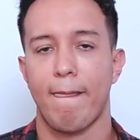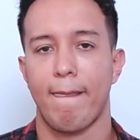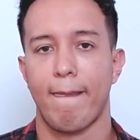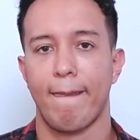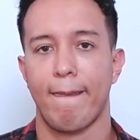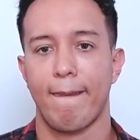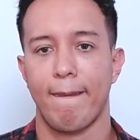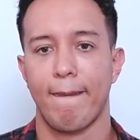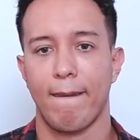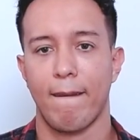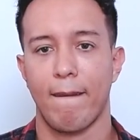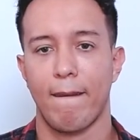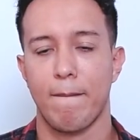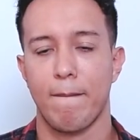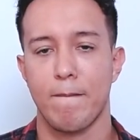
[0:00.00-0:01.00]

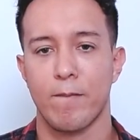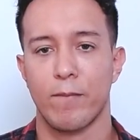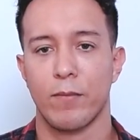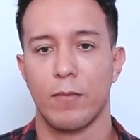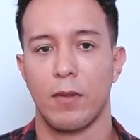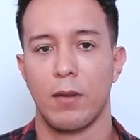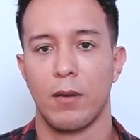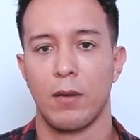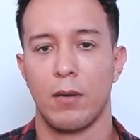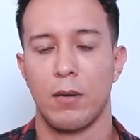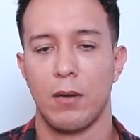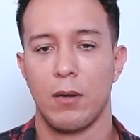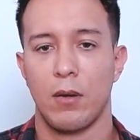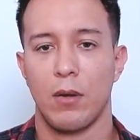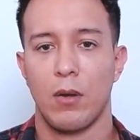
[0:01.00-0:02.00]

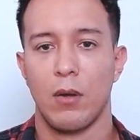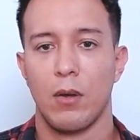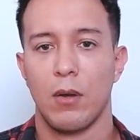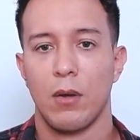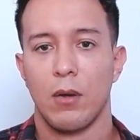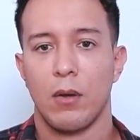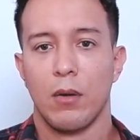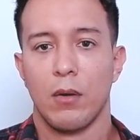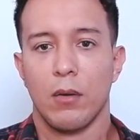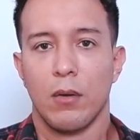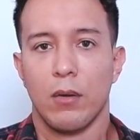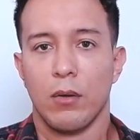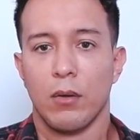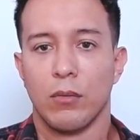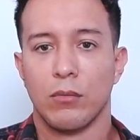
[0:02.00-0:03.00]

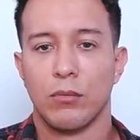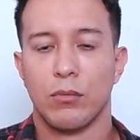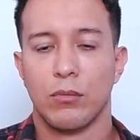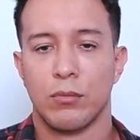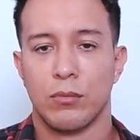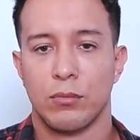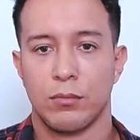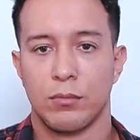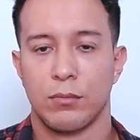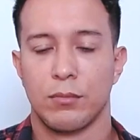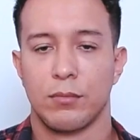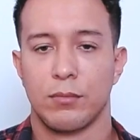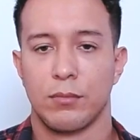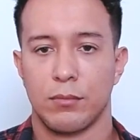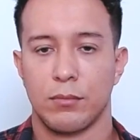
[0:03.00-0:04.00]

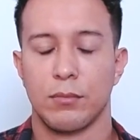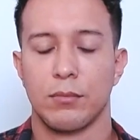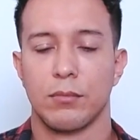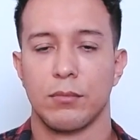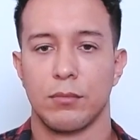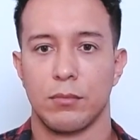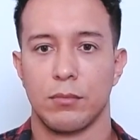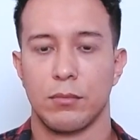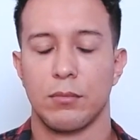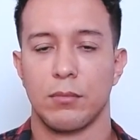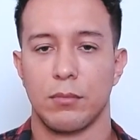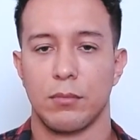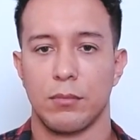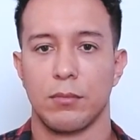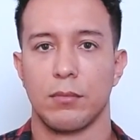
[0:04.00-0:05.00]

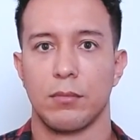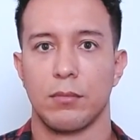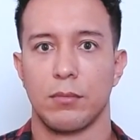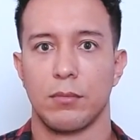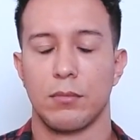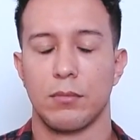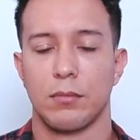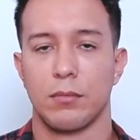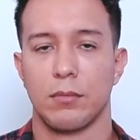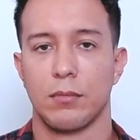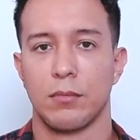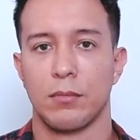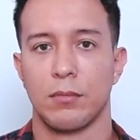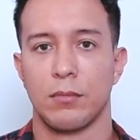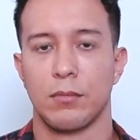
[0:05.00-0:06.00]

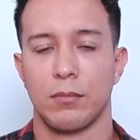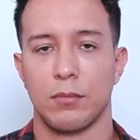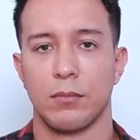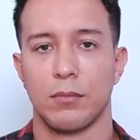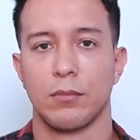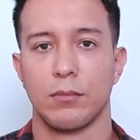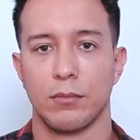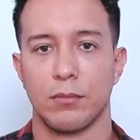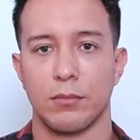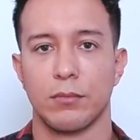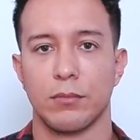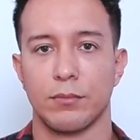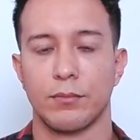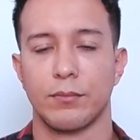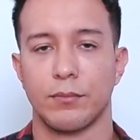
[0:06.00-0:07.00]

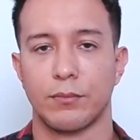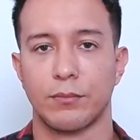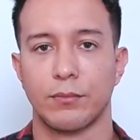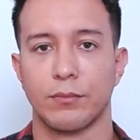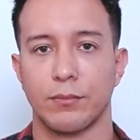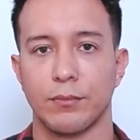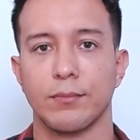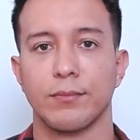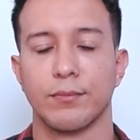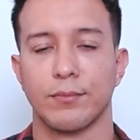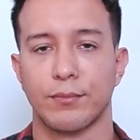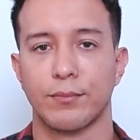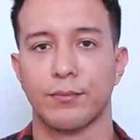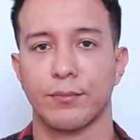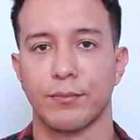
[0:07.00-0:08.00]
(silent)